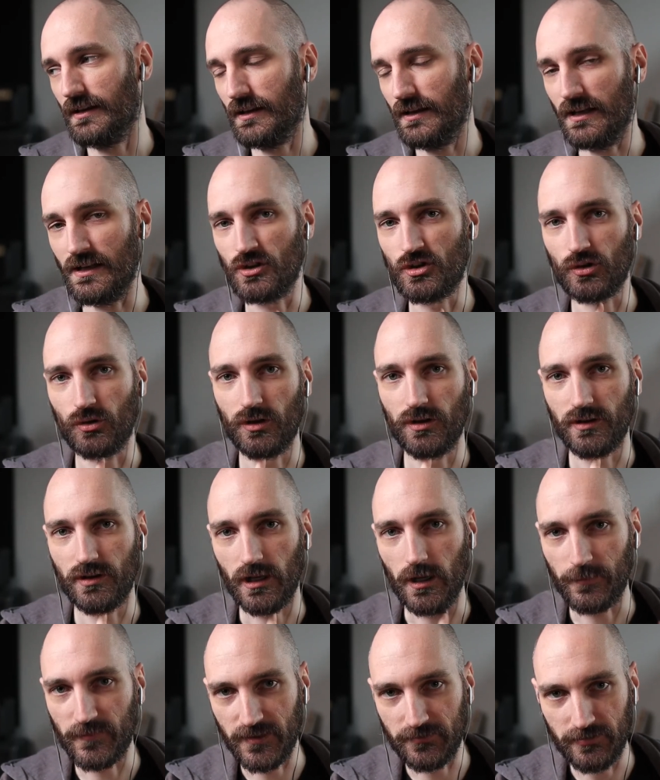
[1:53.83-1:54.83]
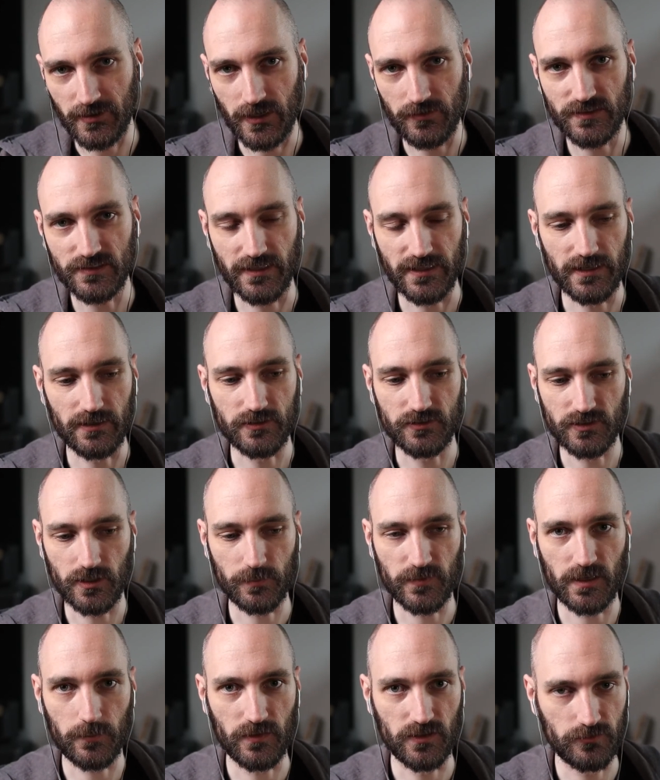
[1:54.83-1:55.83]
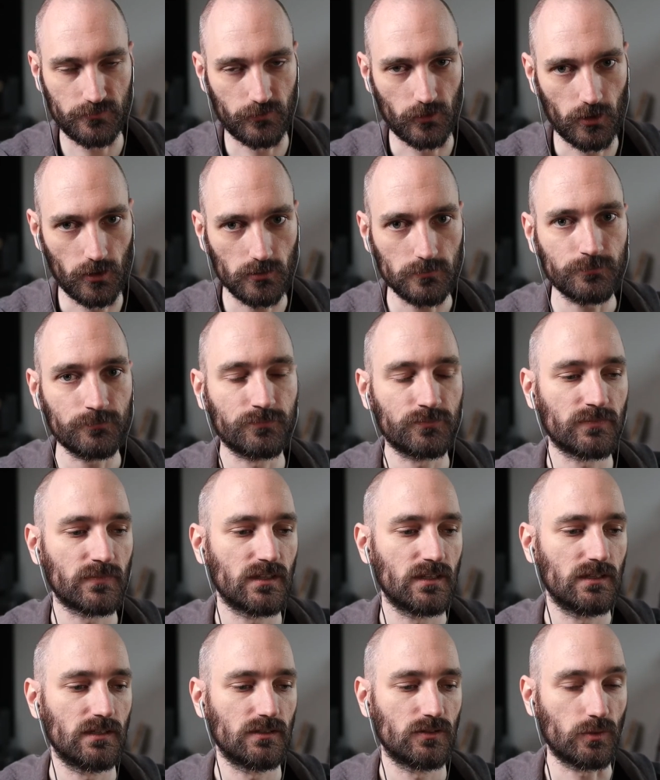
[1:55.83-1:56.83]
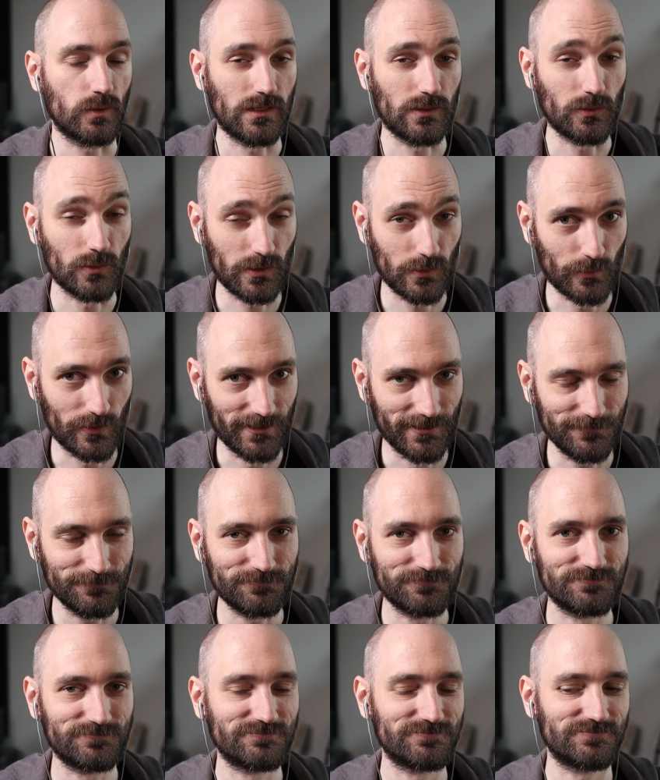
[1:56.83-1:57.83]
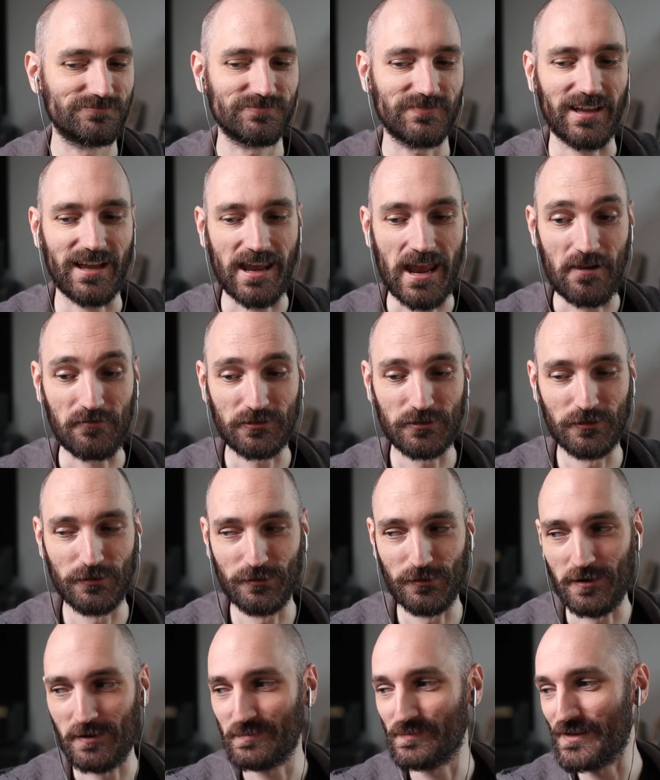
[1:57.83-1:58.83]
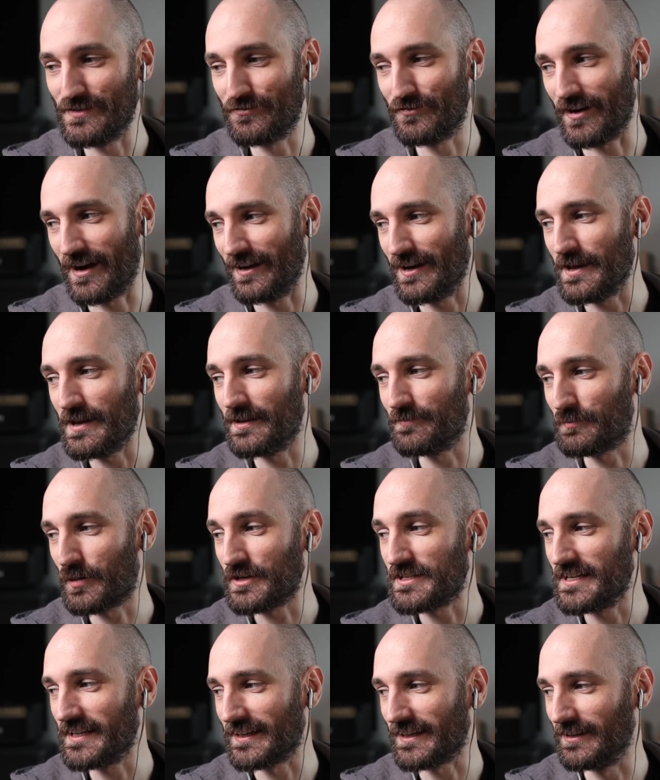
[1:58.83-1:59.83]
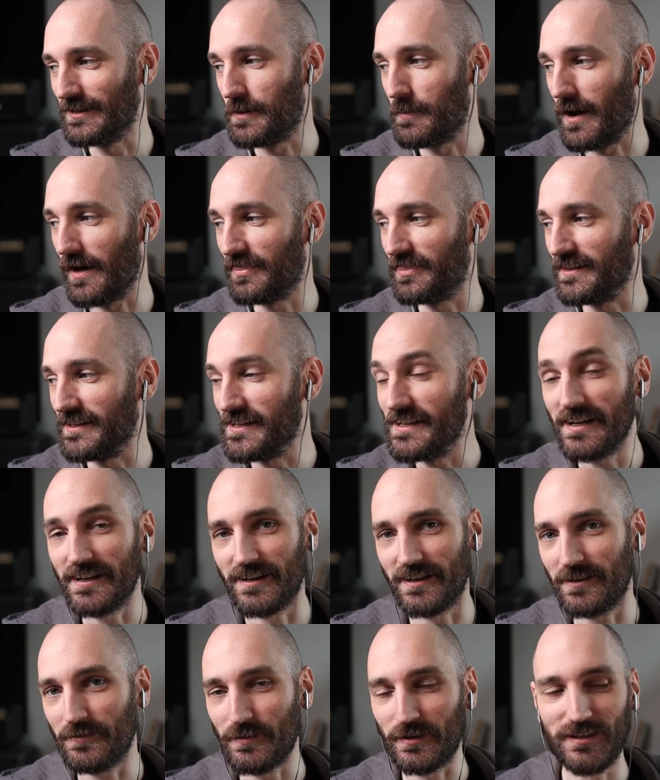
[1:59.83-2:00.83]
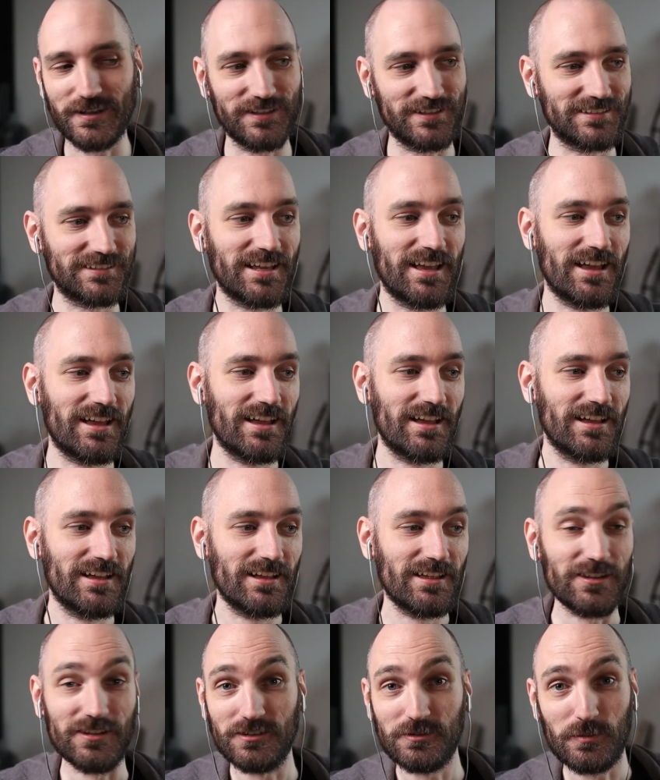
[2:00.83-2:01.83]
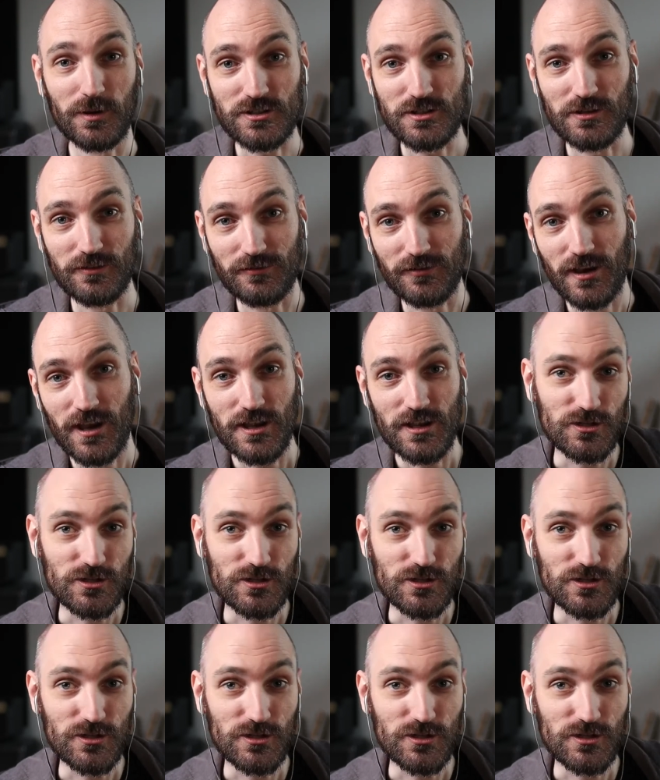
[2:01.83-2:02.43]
in short, update 5 is slated sometime this fall, 2021. I have to be very particular about the year, because there's a bunch of